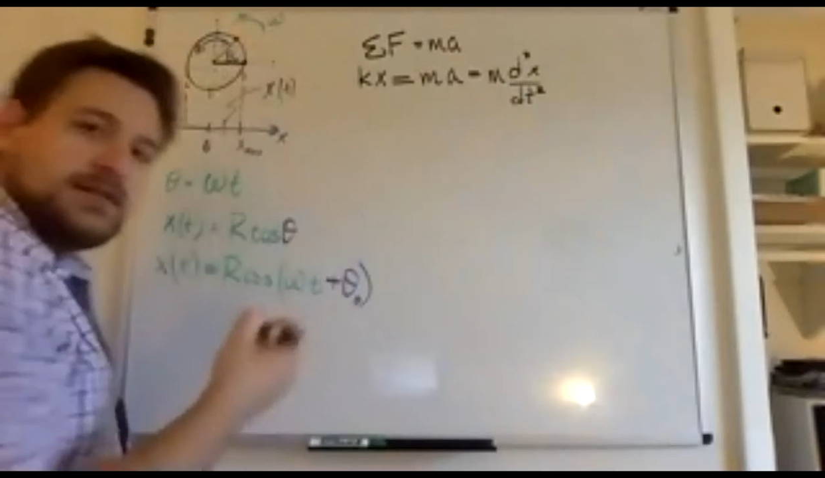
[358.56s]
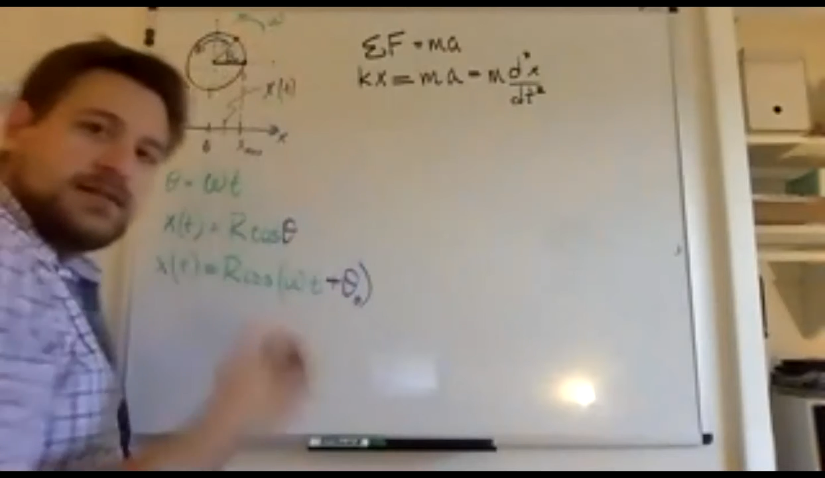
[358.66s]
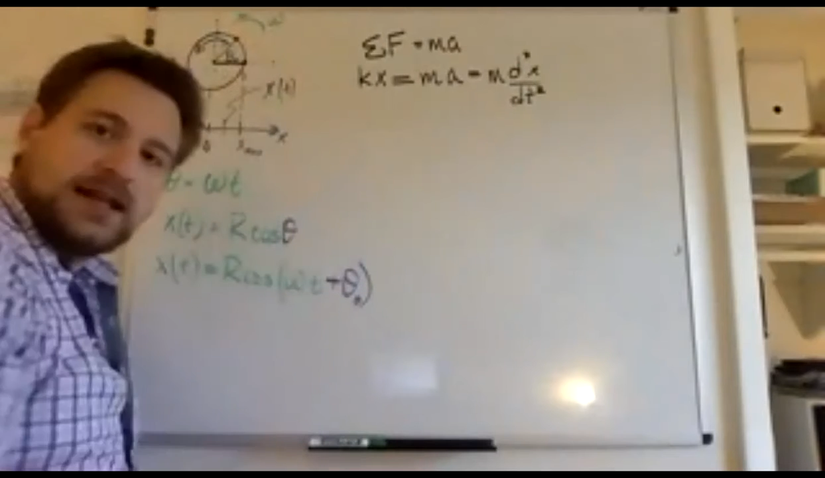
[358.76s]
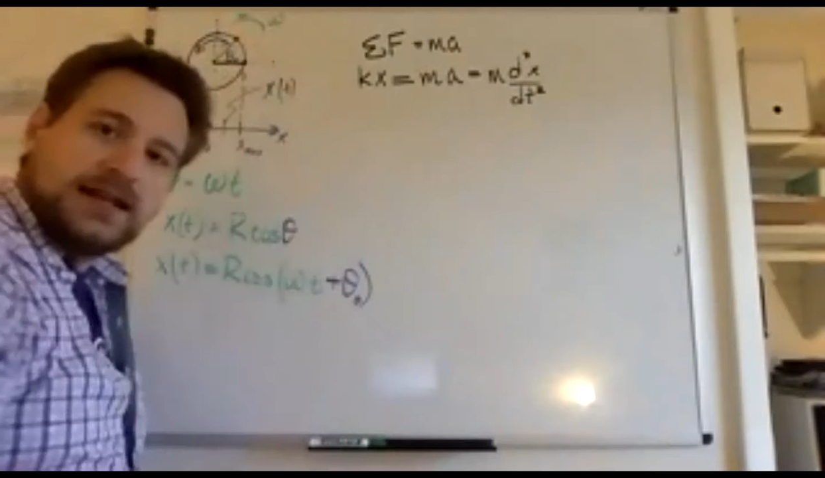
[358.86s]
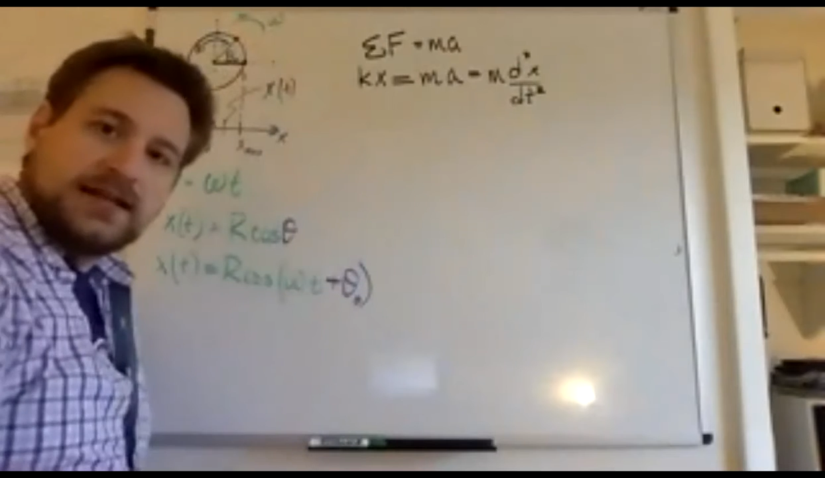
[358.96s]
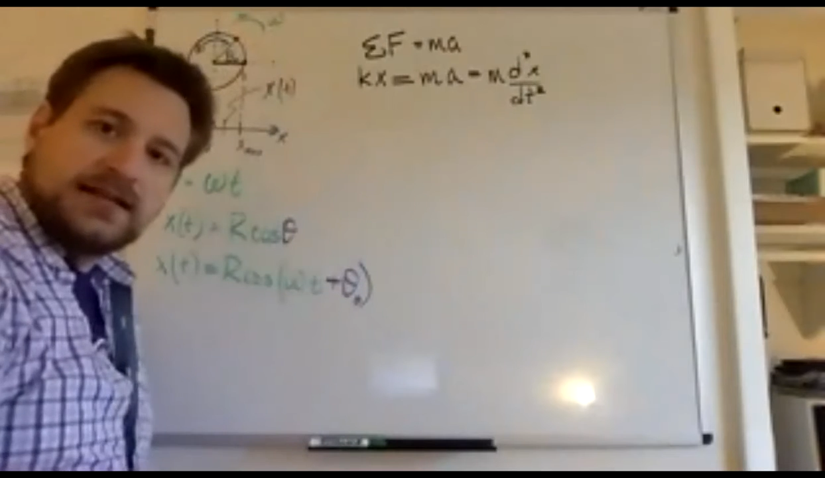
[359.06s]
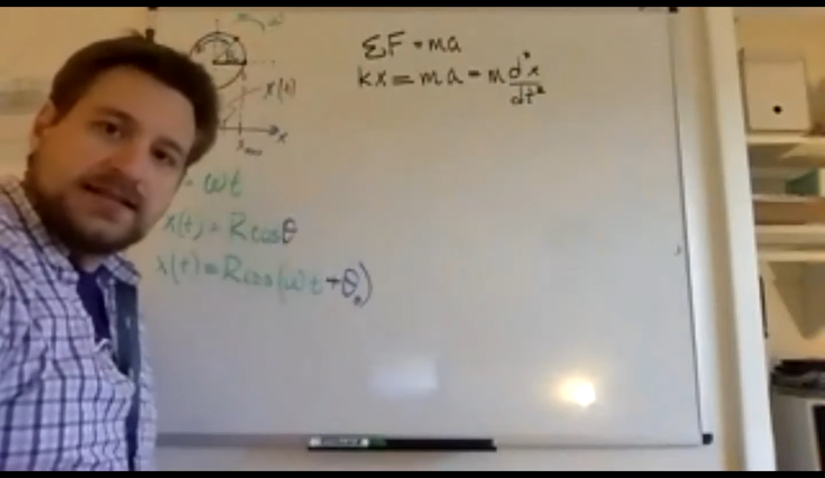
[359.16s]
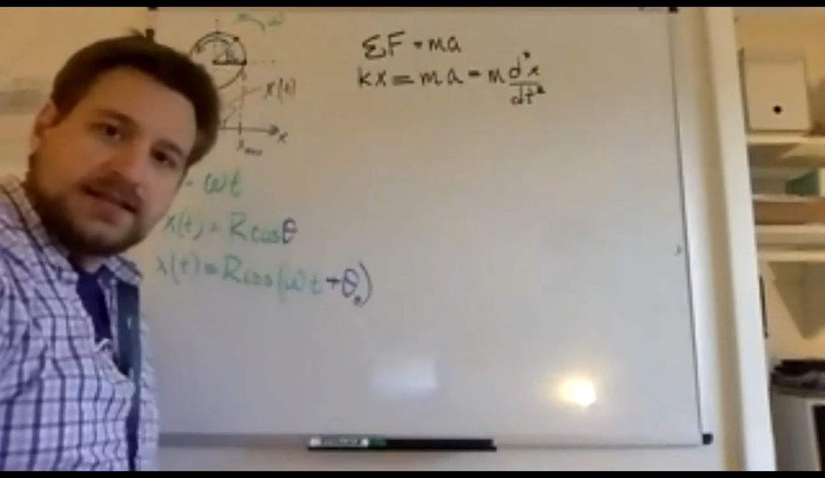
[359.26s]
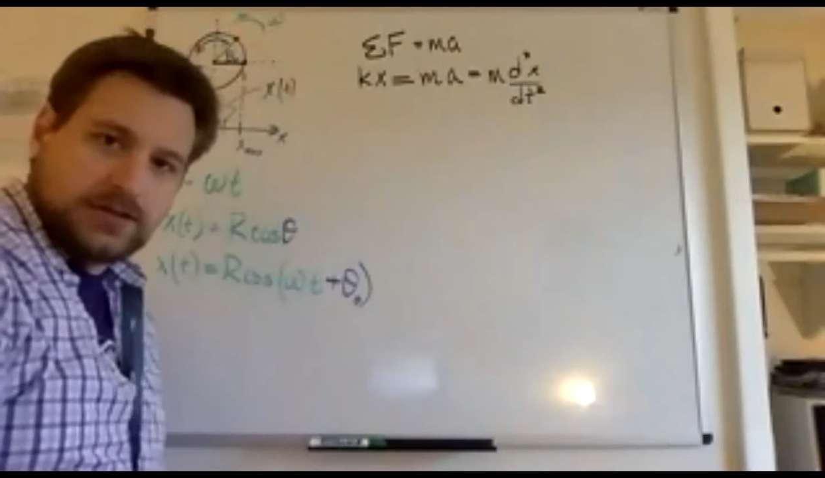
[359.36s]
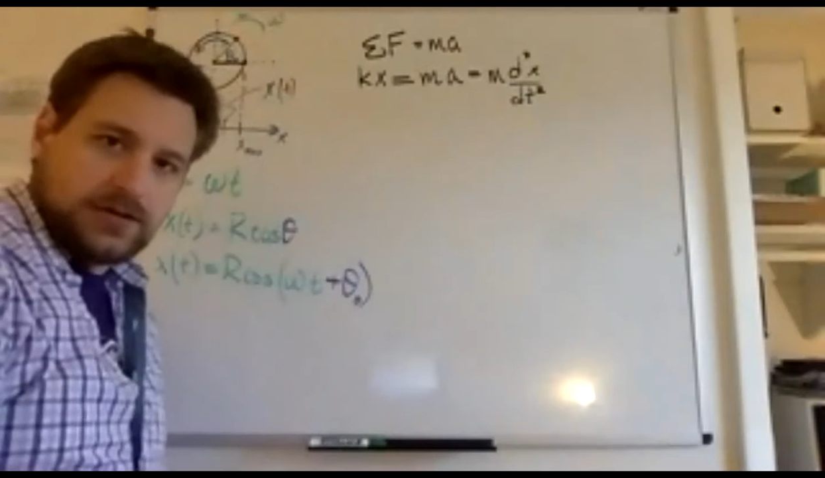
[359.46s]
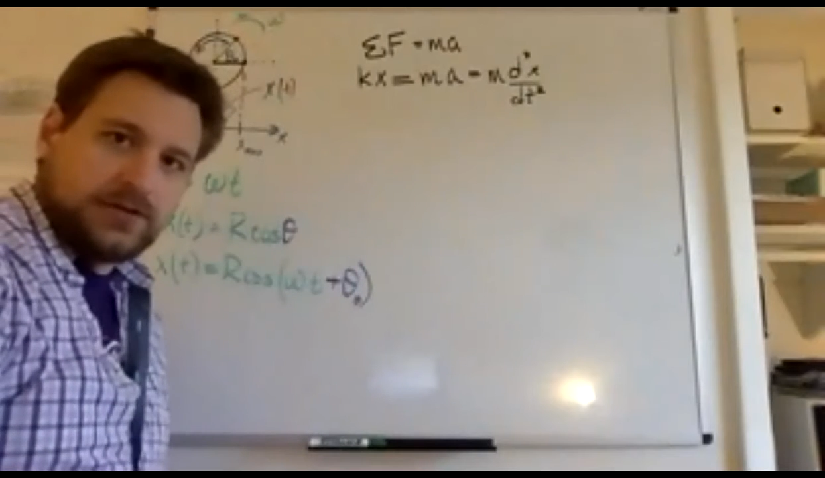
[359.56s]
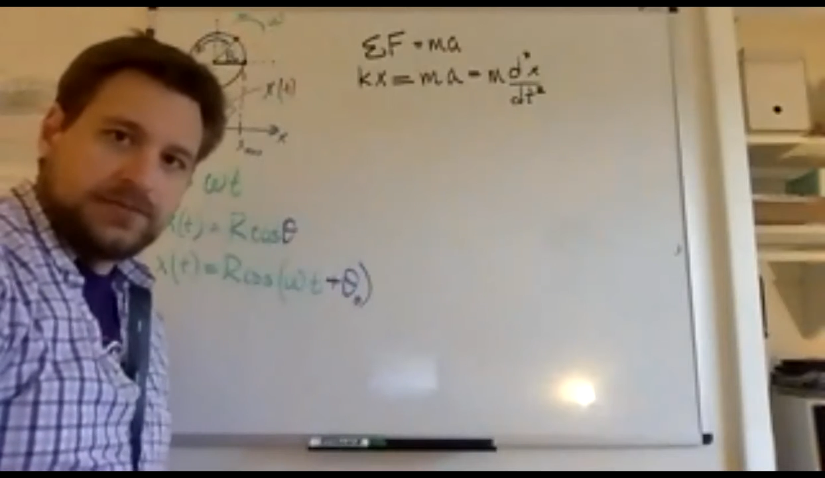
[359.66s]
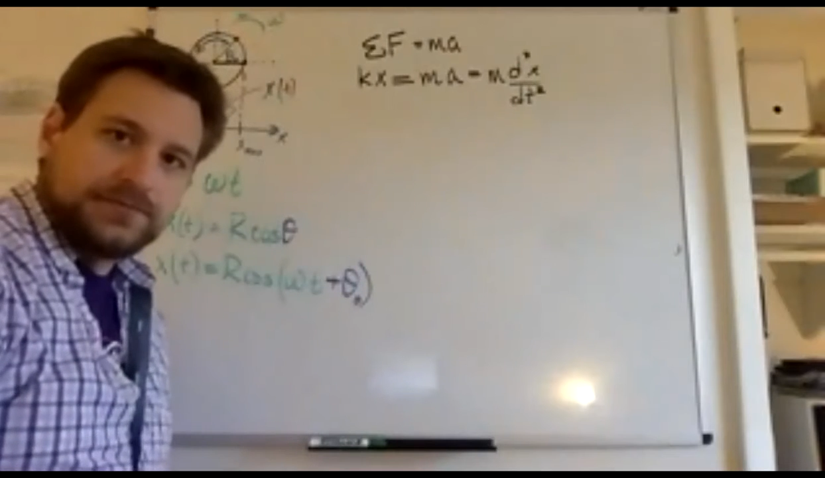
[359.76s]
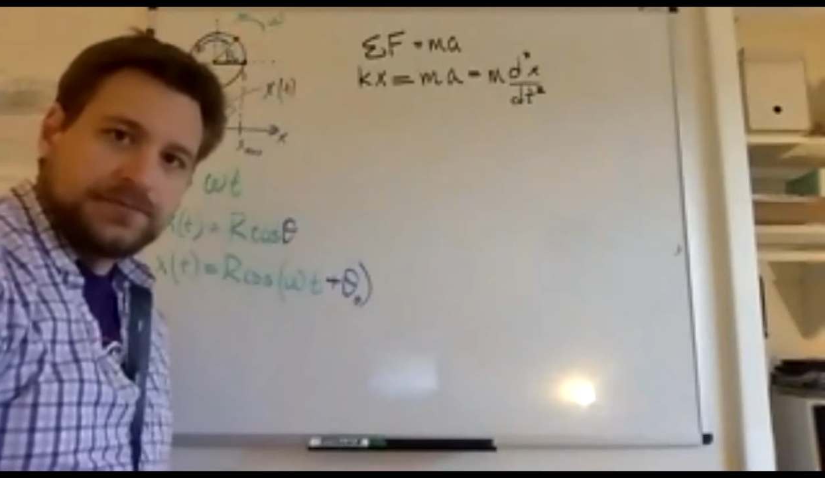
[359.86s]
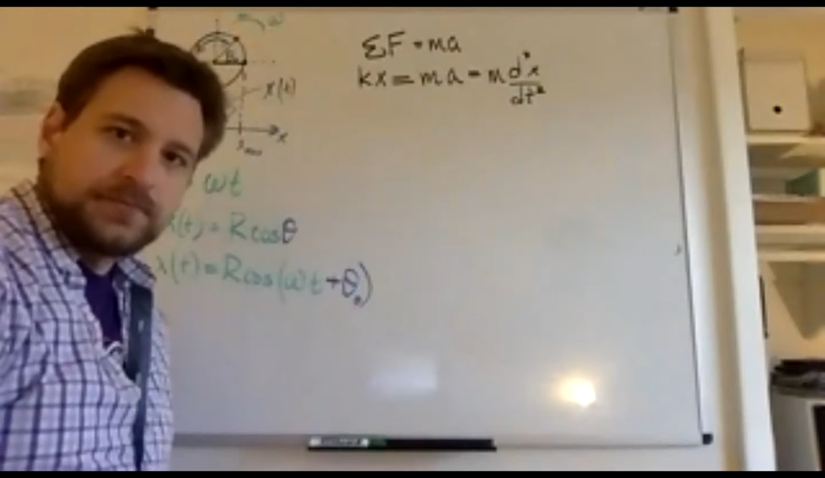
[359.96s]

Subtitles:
theta is 0,